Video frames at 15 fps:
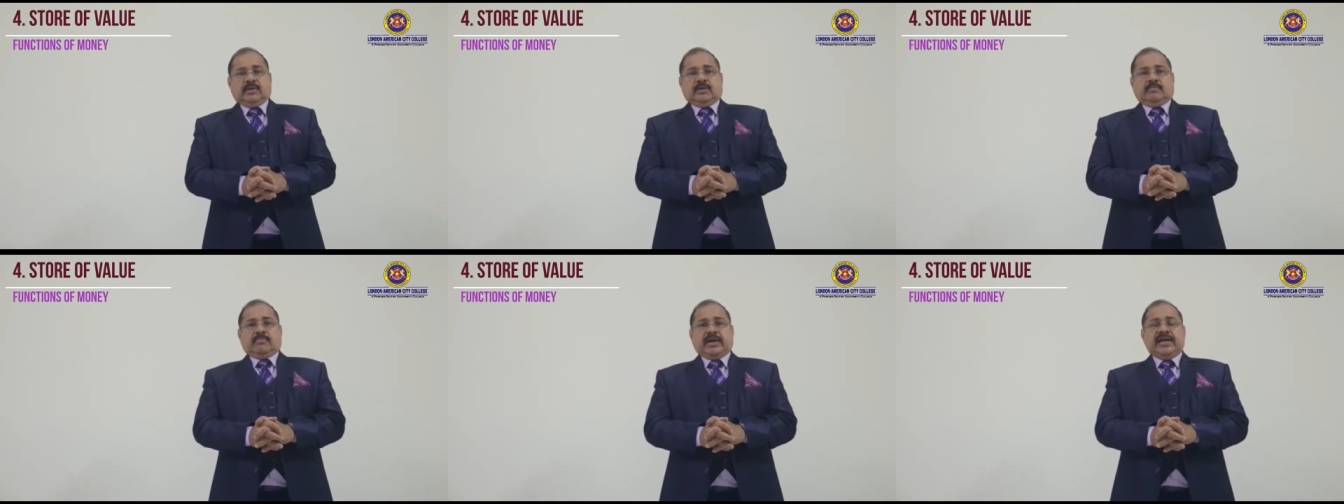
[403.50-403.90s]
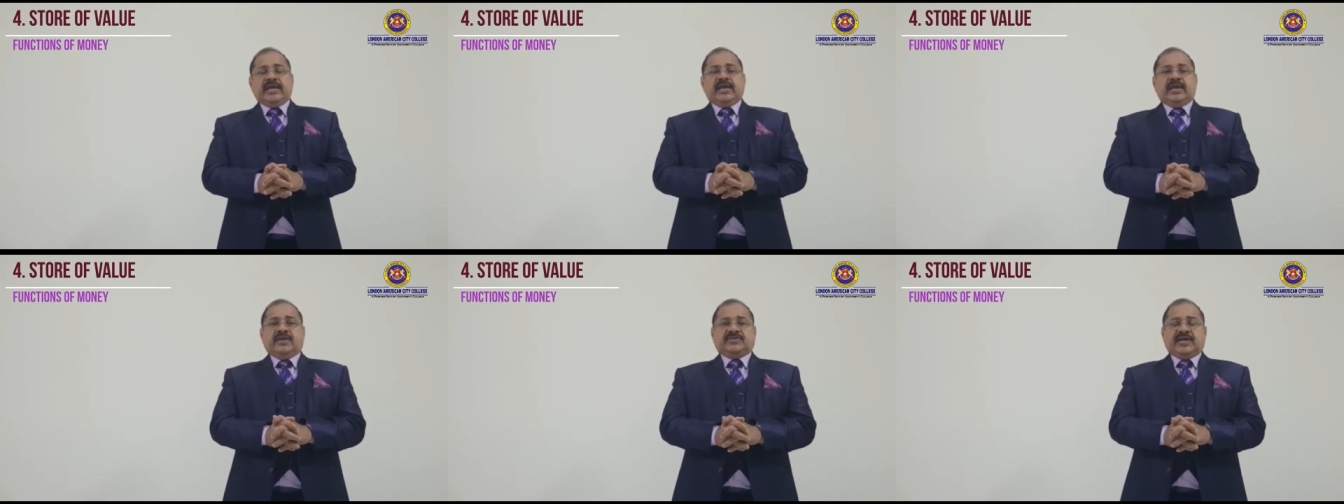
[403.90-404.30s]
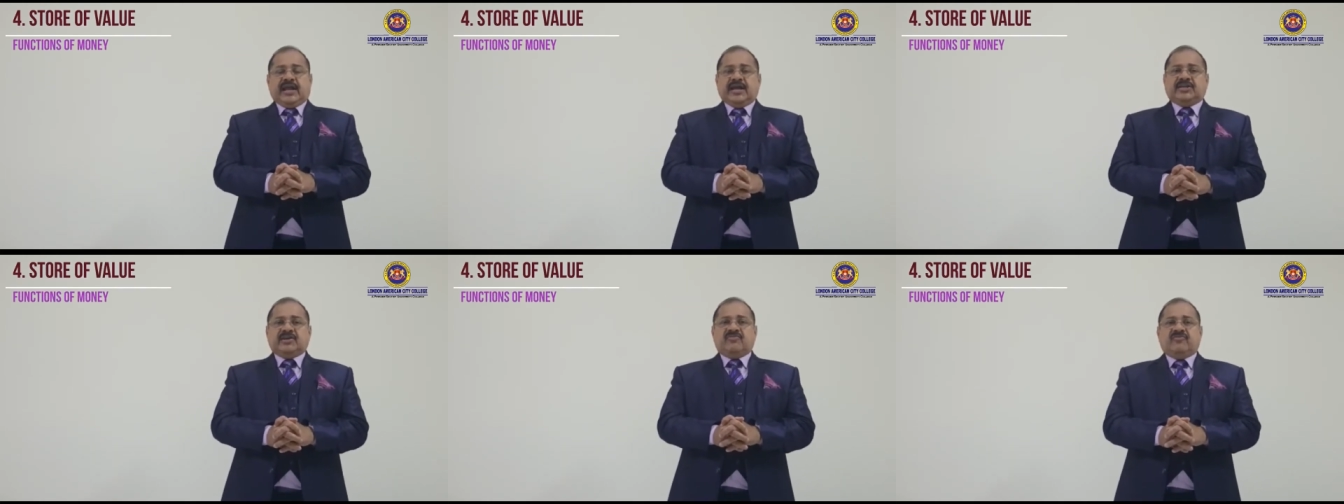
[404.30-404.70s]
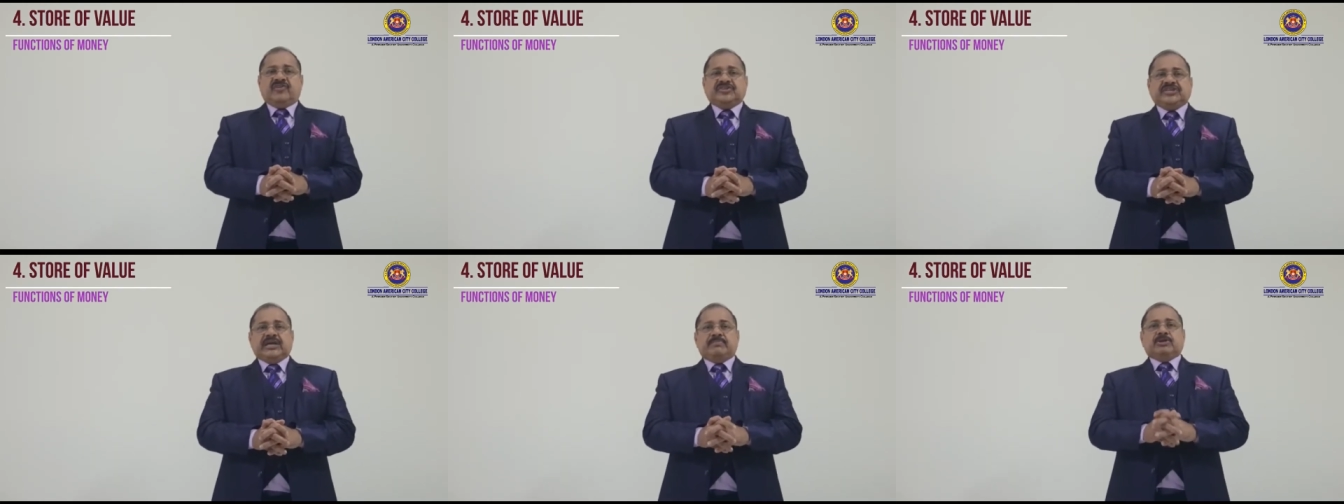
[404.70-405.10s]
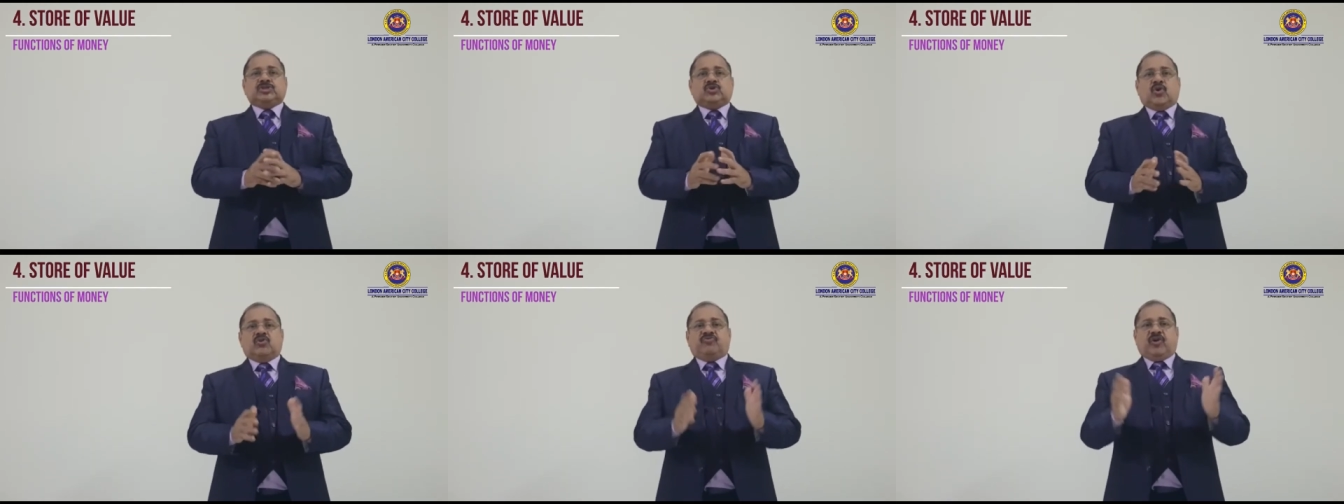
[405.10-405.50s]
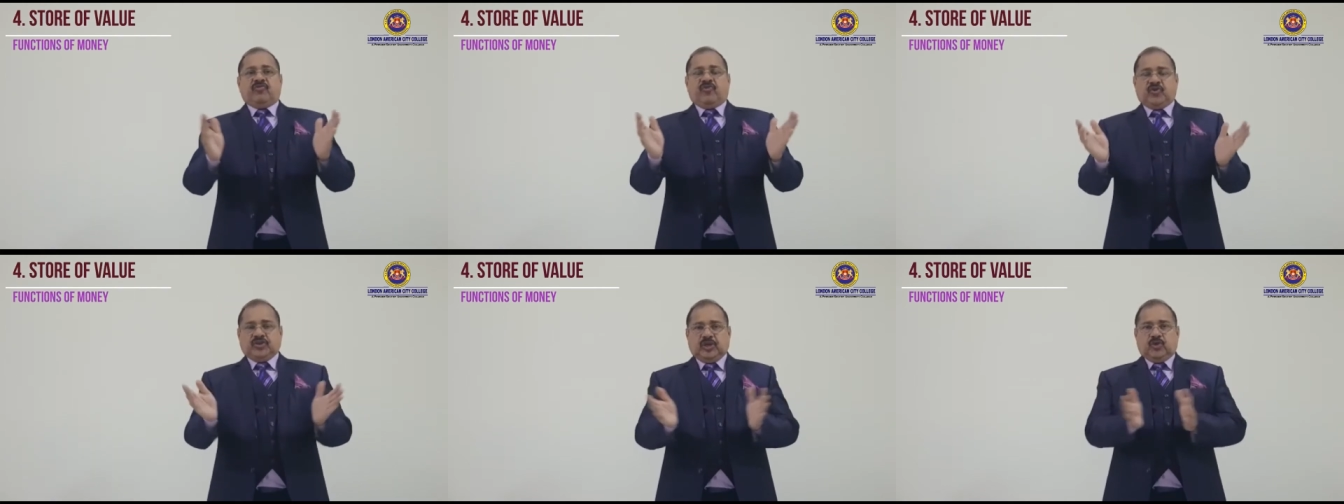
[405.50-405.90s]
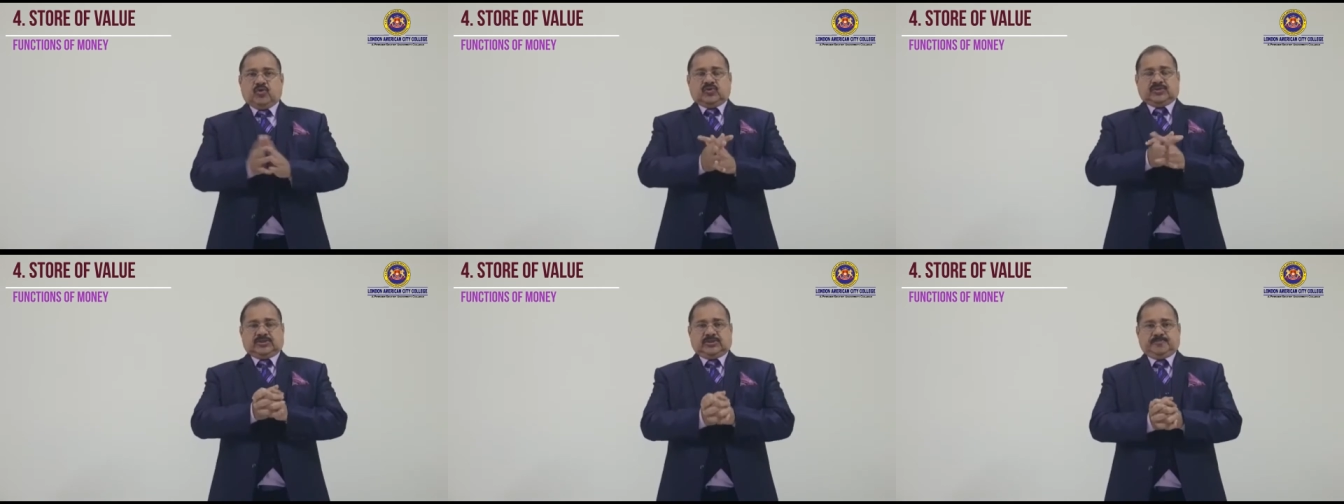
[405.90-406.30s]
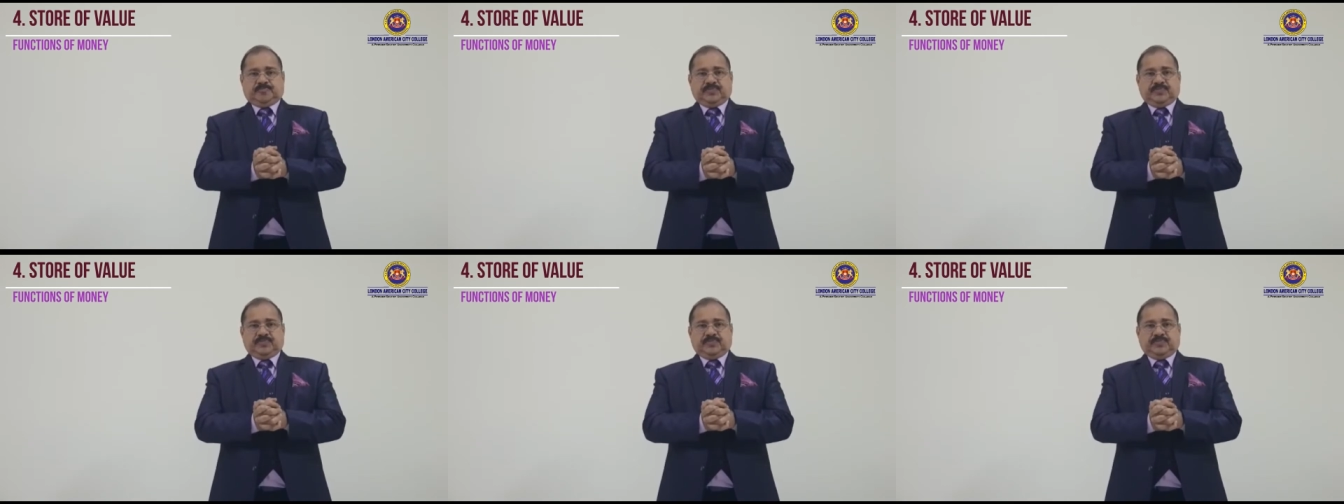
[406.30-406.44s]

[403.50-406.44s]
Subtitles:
Money is an item which can be stored for future use.